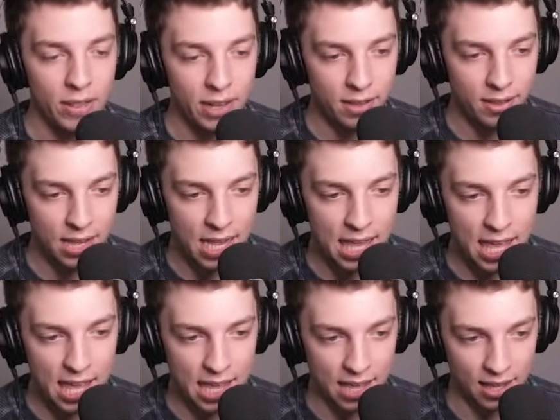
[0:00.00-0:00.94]
did they stay
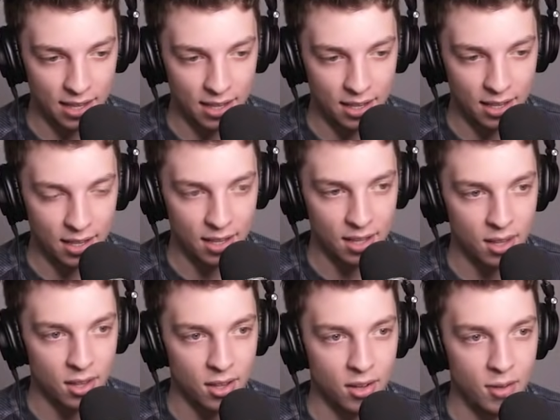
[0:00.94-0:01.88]
here?
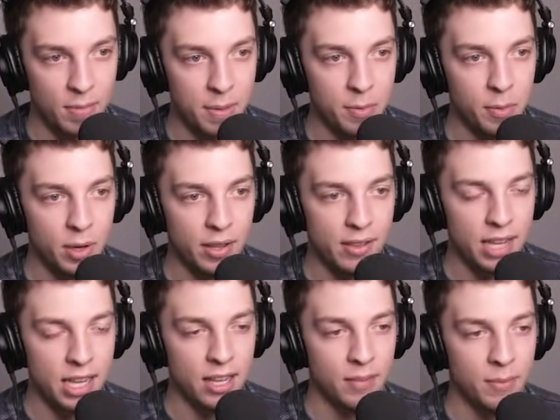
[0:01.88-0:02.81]
Yeah, oh, maybe we would have seen